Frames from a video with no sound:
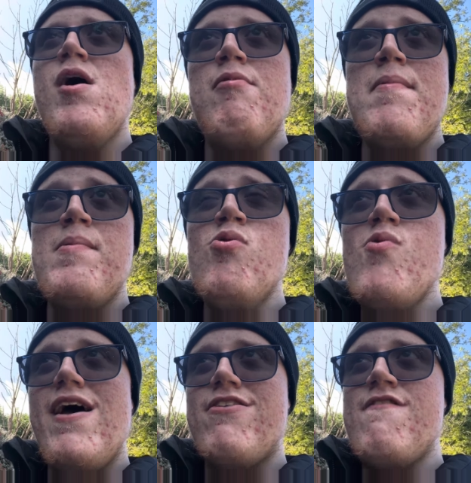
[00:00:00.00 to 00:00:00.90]
but we will
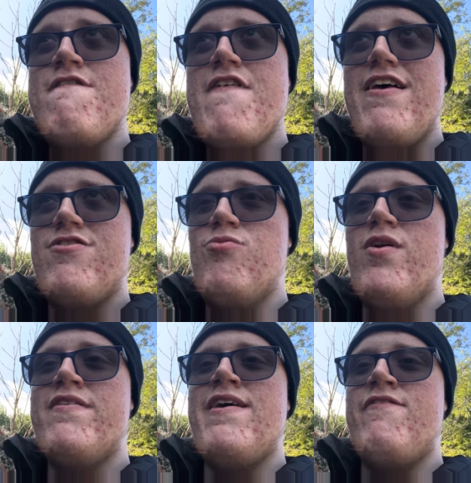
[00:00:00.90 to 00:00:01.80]
get some fast
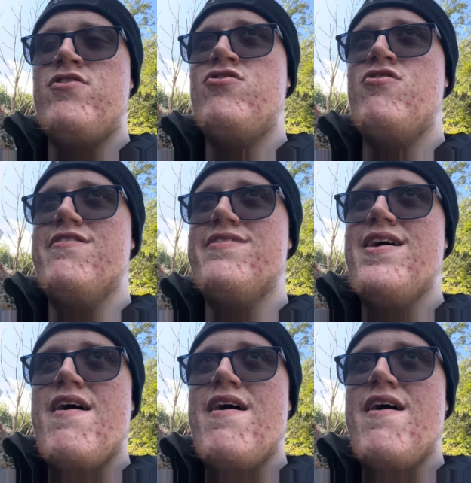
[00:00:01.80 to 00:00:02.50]
172s.